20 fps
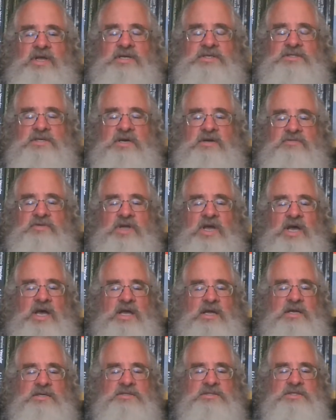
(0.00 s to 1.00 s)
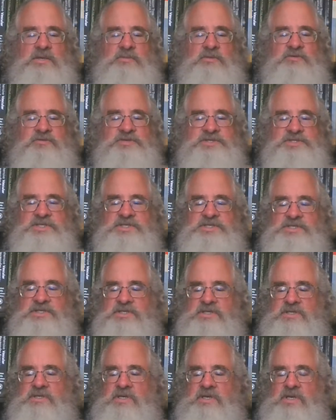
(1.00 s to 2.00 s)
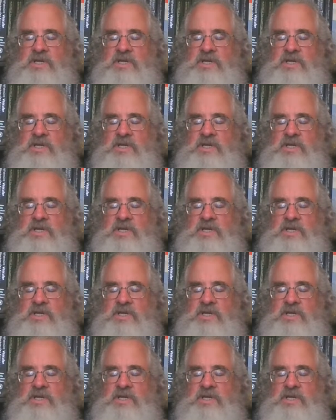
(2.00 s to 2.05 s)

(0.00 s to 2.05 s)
hands-off guy because I'm a physician.